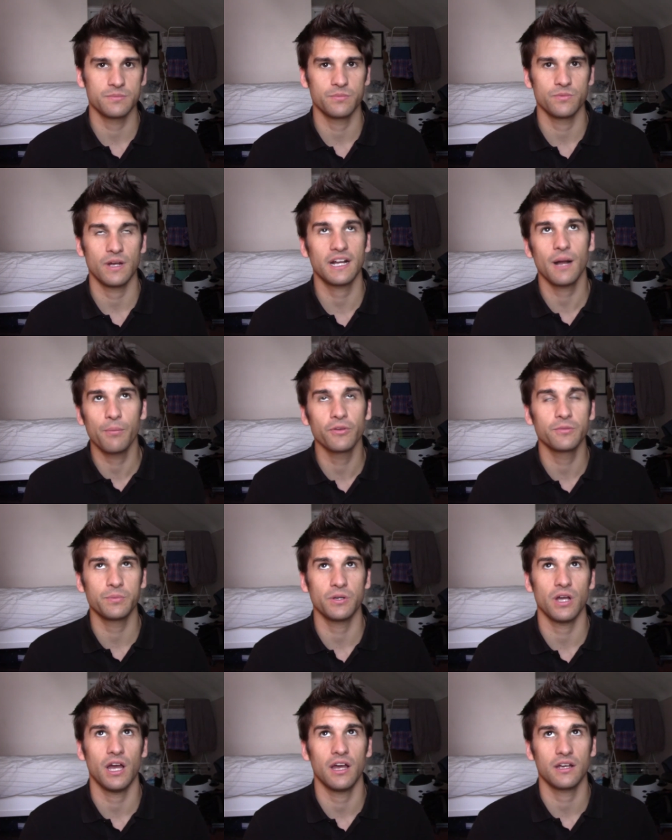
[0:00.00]

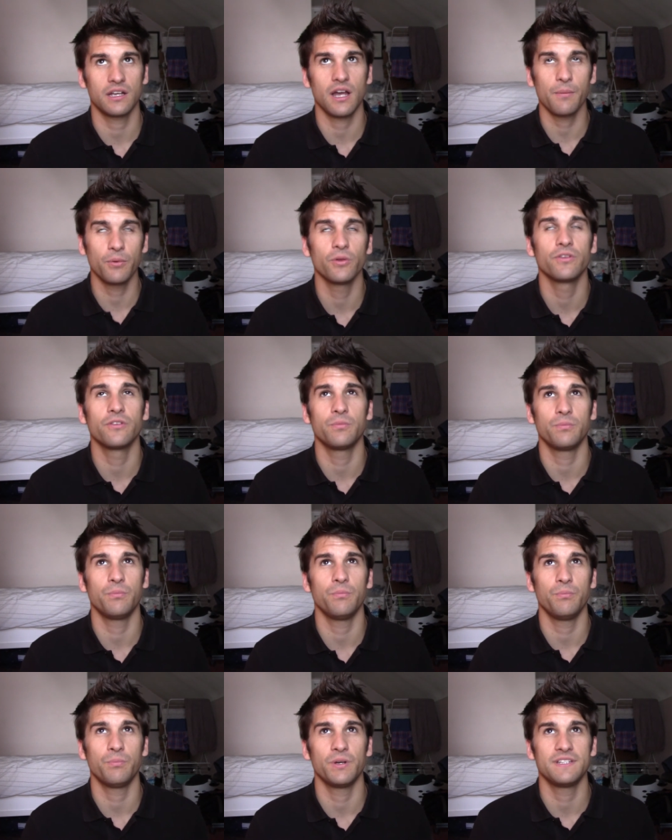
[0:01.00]
couple
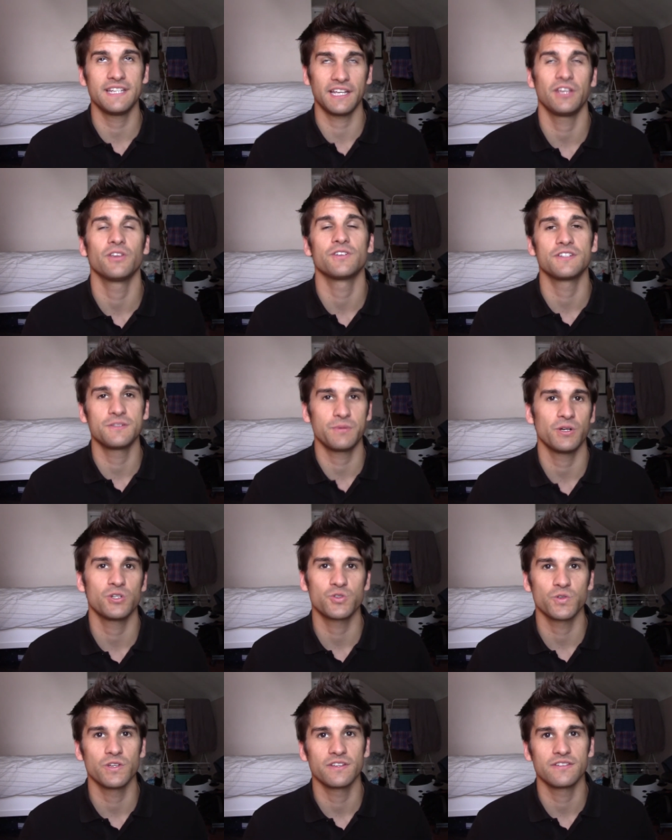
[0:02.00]
particular
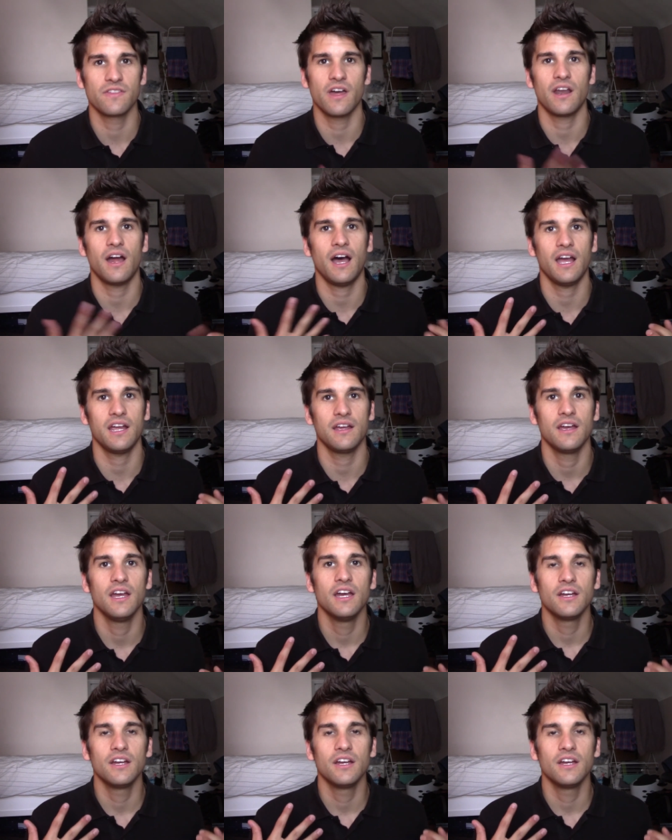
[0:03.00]
spiritualists that I